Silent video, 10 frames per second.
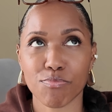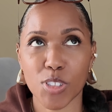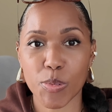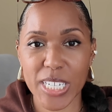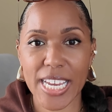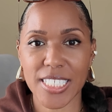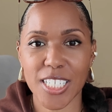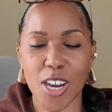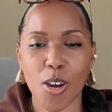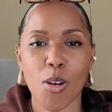3 days
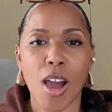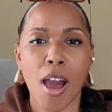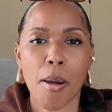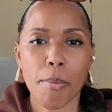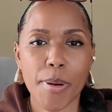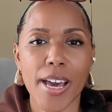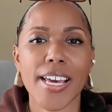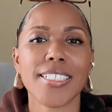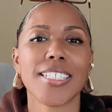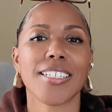ago,
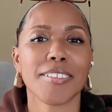but